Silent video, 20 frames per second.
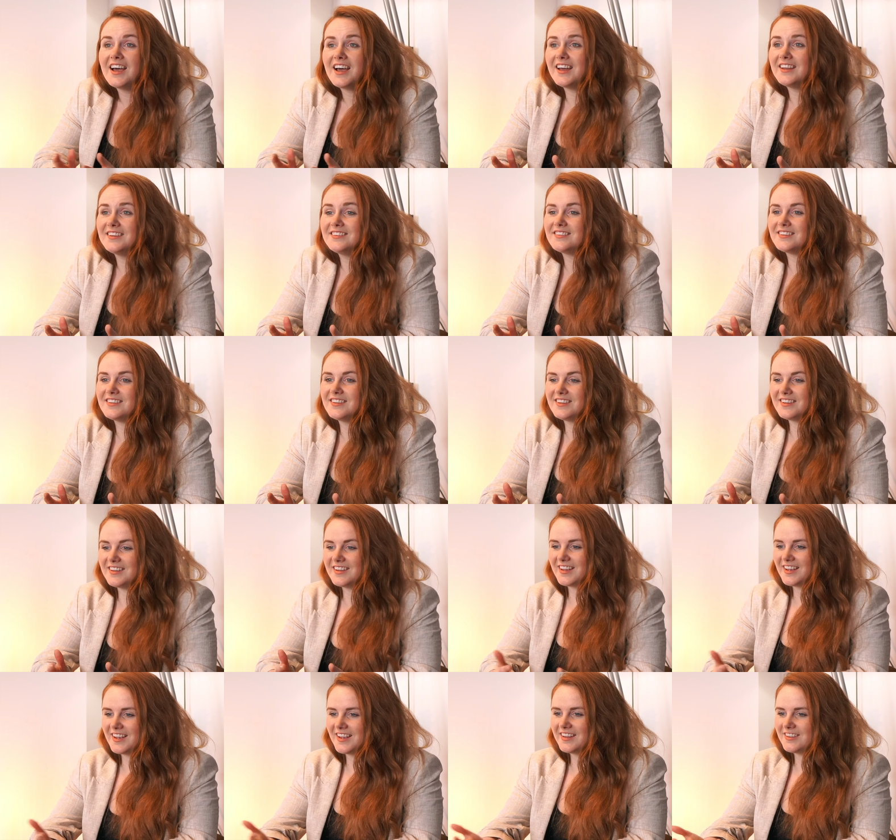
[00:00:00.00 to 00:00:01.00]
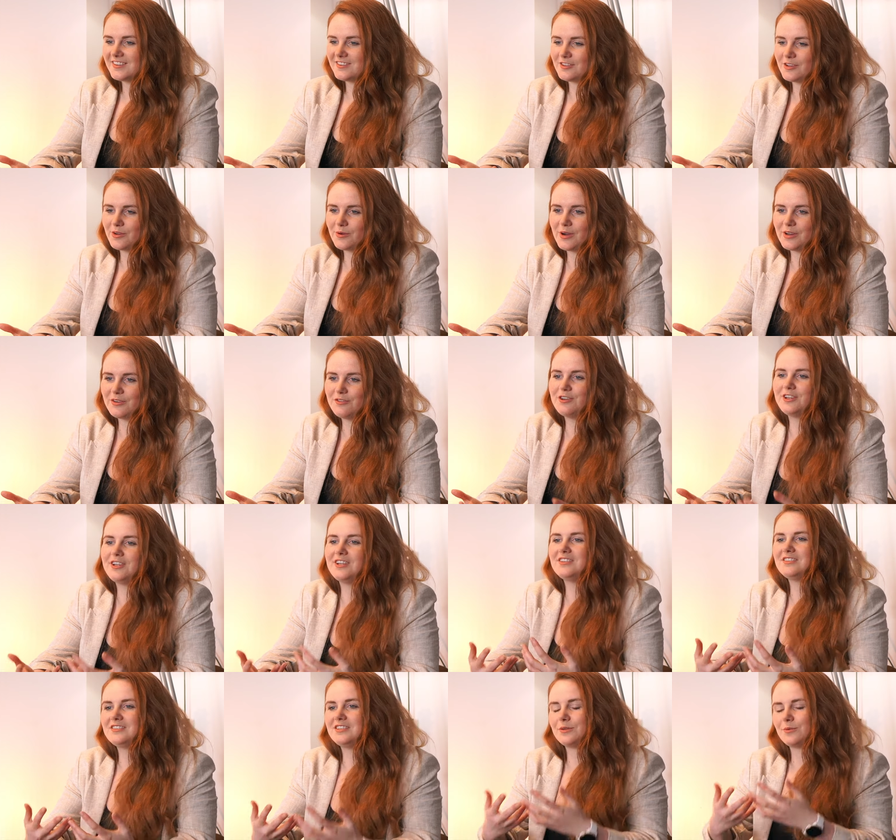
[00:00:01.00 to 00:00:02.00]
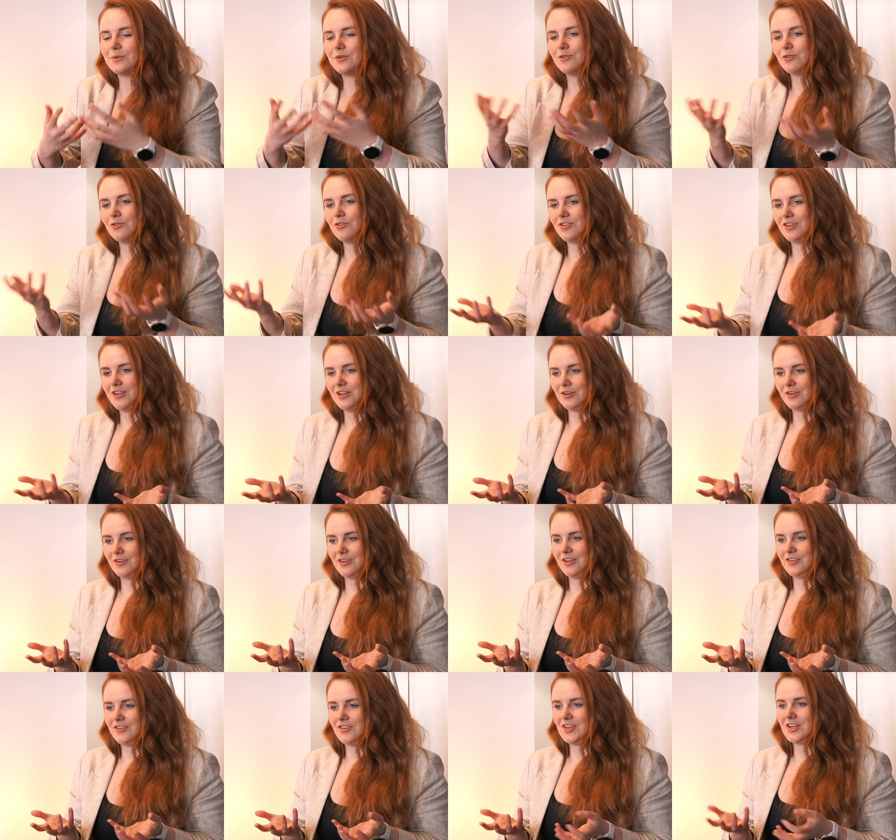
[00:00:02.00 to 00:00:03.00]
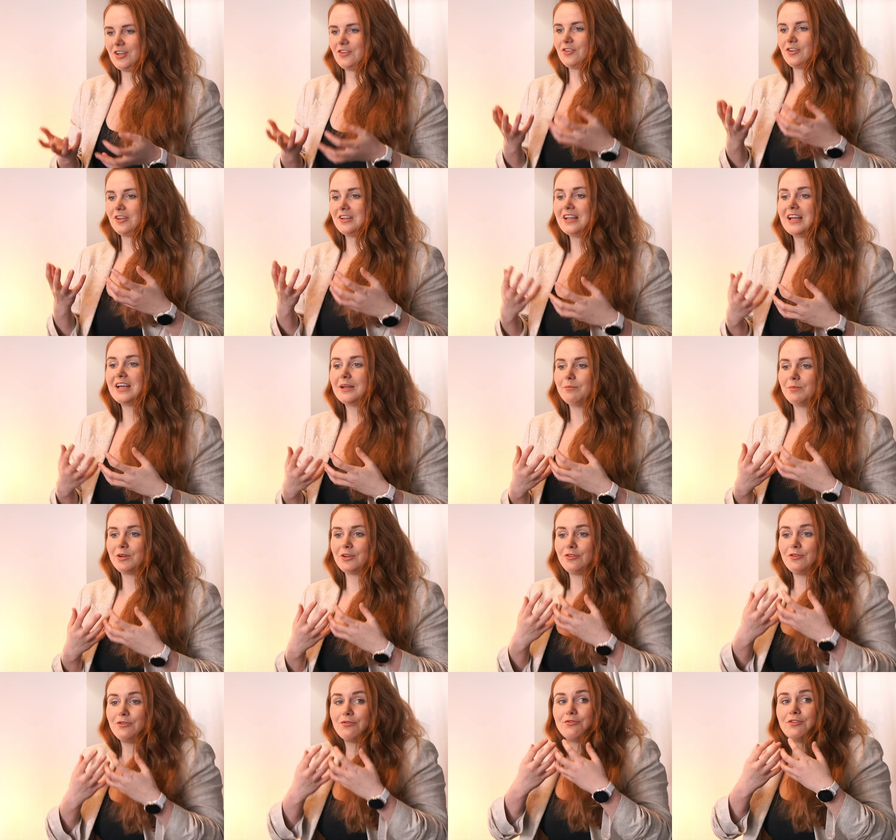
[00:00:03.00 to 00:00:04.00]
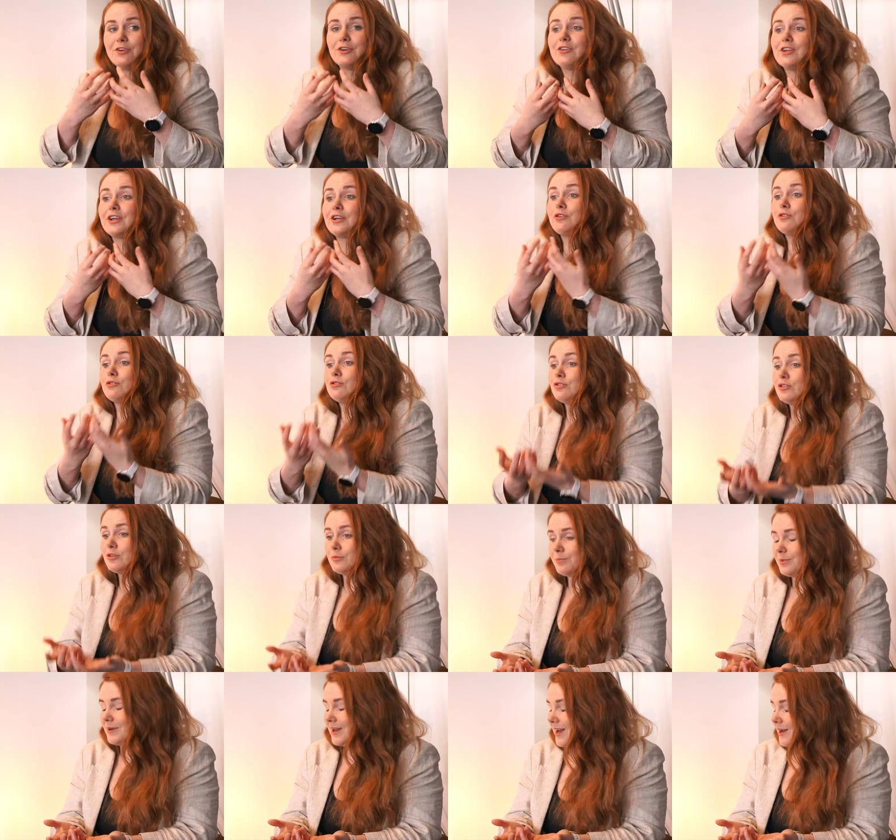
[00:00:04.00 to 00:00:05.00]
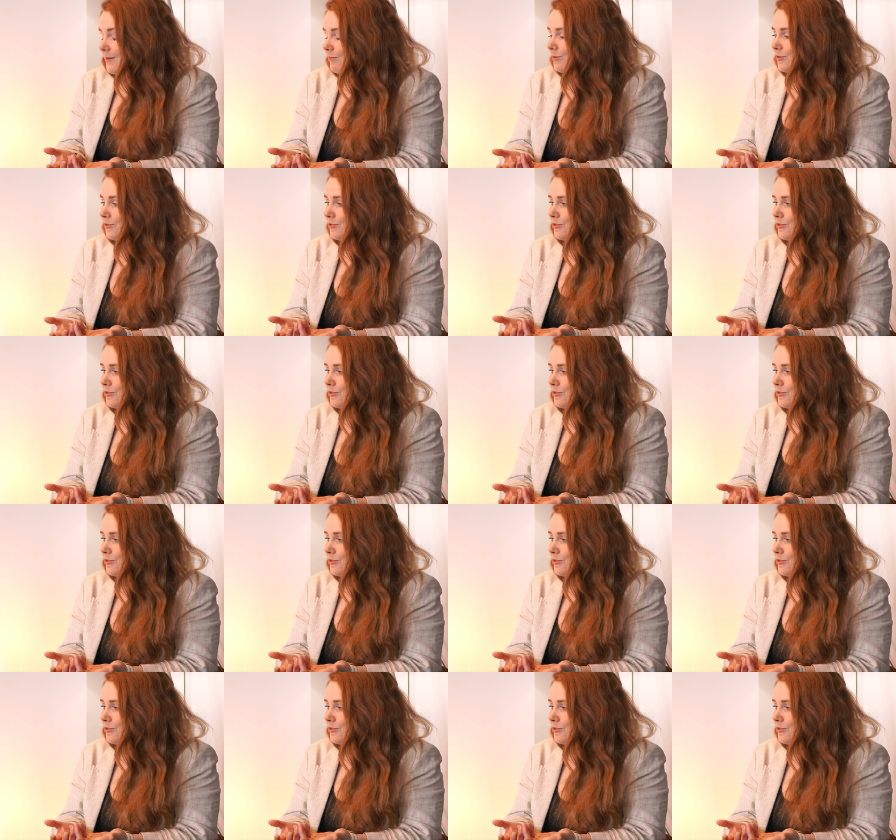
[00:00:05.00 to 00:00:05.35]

And impossible. It's so unrealistic when you see all these things online because you feel like you should be able